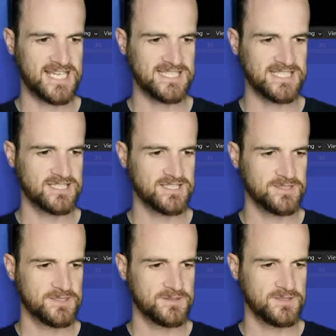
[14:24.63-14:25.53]
metallic
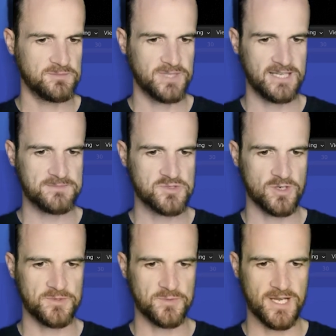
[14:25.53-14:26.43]
and
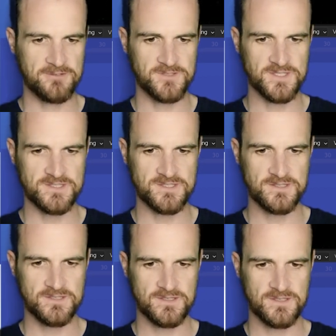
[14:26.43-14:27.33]
perhaps drop the
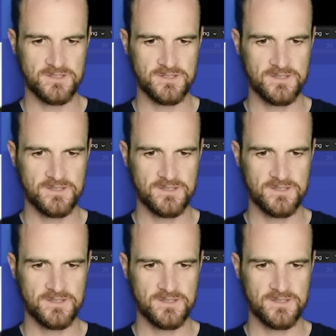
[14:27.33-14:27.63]
roughness.